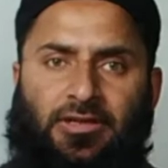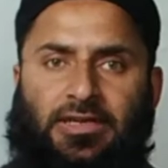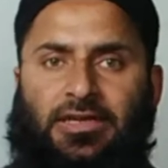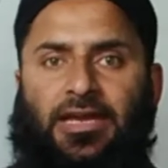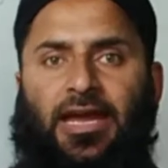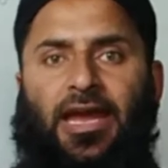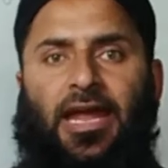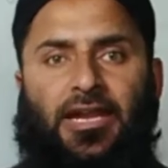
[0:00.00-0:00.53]

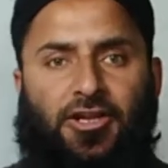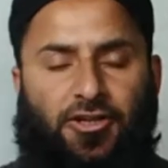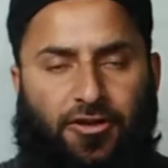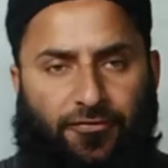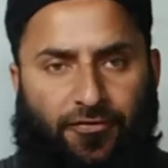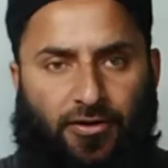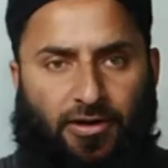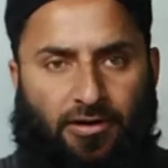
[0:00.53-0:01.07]
can
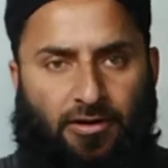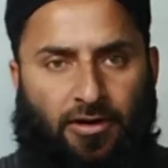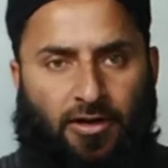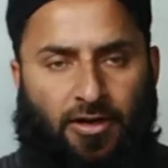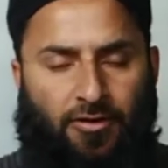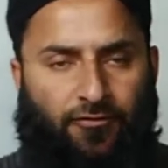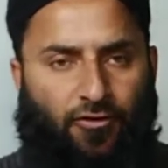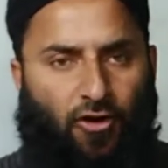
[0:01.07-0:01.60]
differ
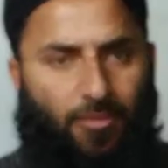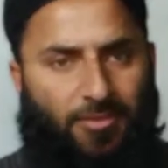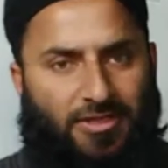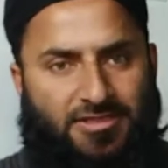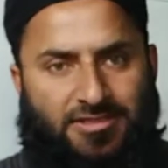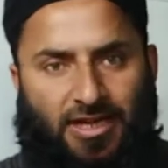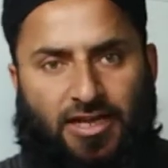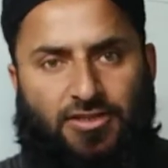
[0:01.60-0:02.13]
from the
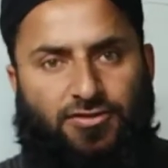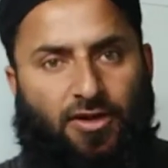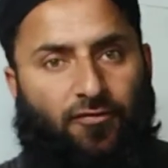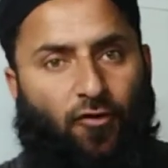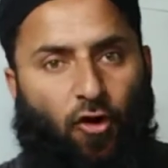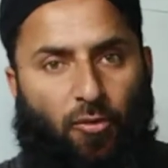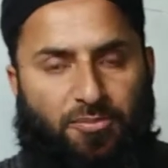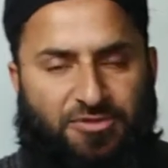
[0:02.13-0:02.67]
size of
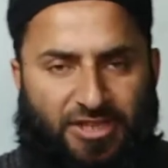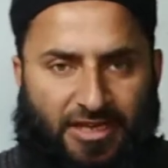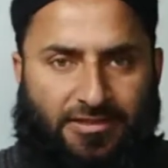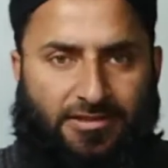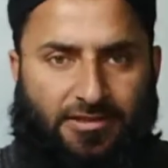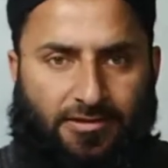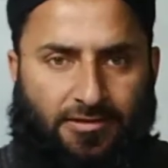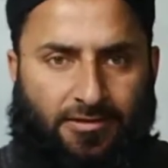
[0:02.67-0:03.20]

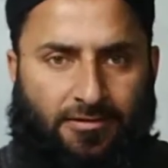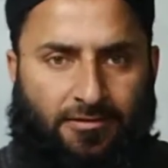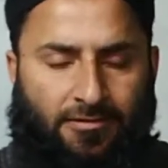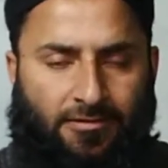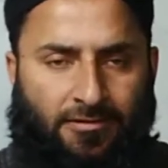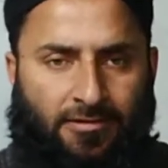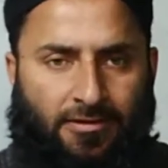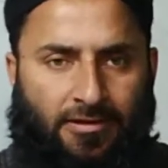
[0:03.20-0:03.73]
object.
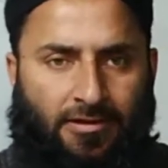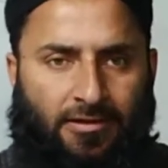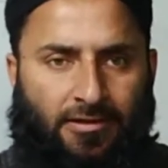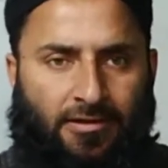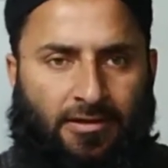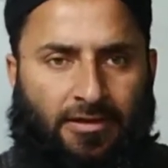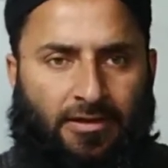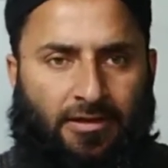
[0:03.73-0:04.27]

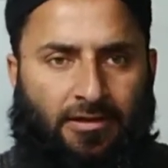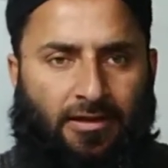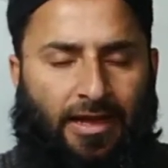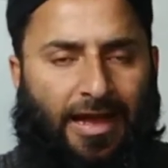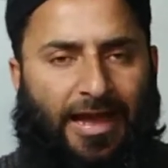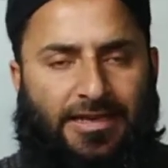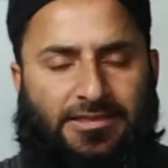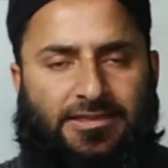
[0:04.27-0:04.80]

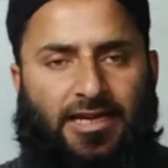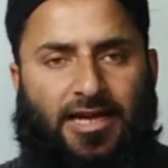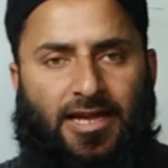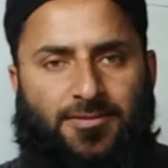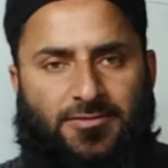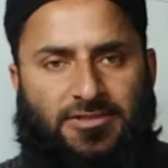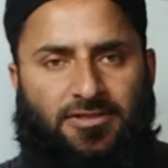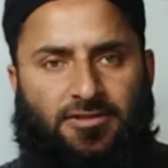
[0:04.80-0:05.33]
At
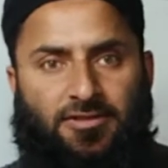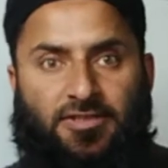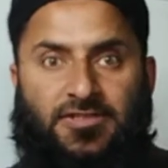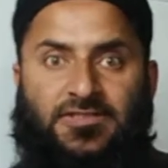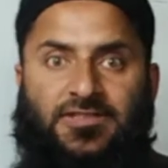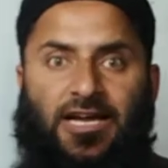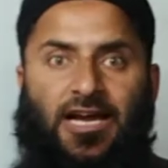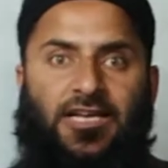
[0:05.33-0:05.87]
times, the
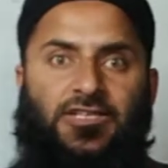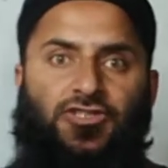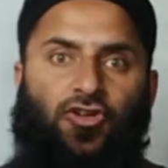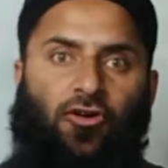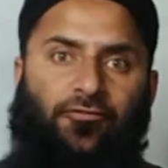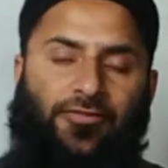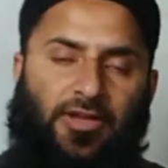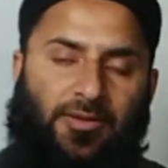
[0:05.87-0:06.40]
size
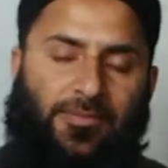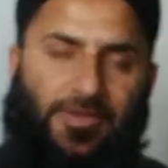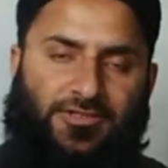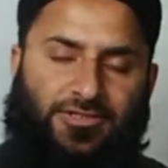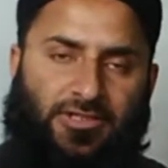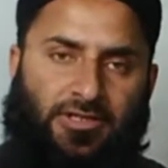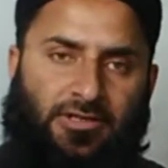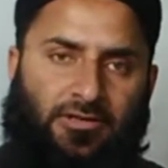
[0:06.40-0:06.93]
of image
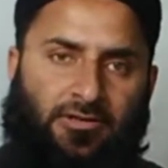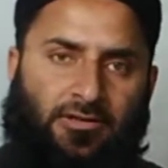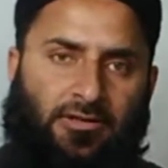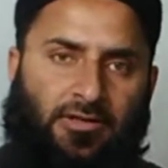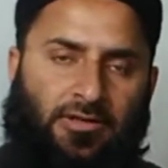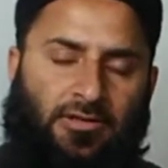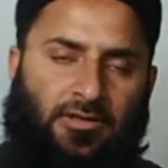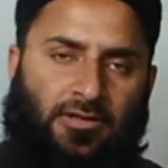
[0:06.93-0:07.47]

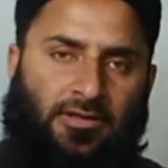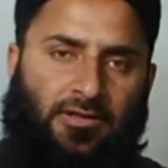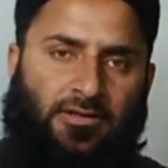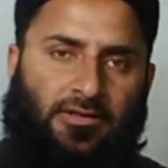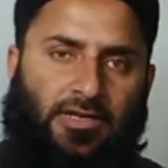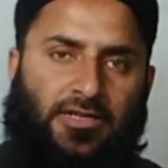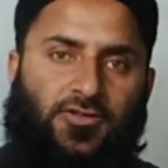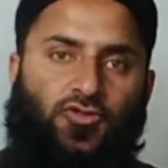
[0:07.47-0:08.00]

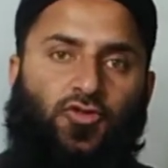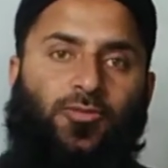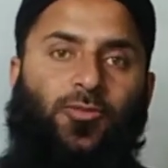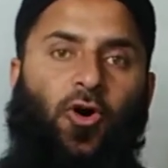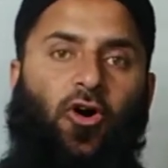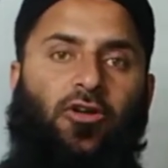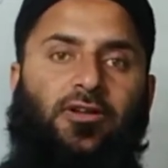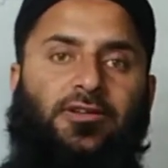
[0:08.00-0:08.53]
is
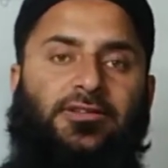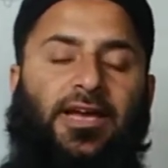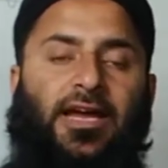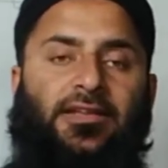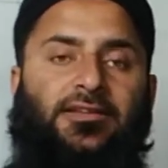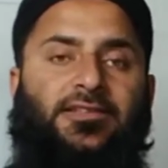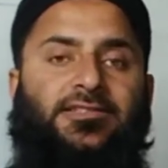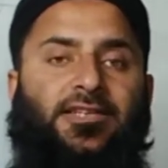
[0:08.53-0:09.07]
smaller
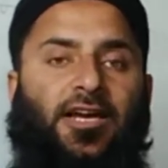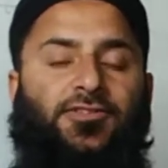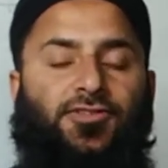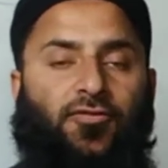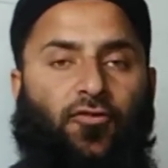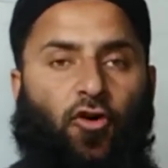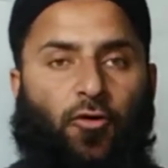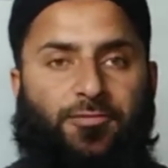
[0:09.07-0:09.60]
than the size
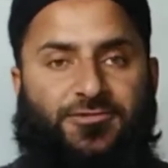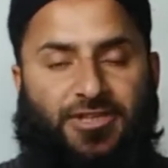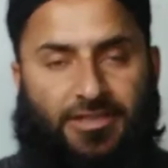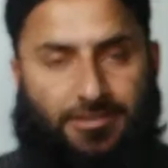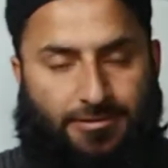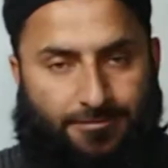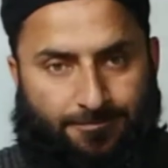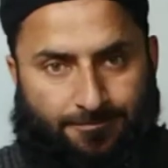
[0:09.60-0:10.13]
of object.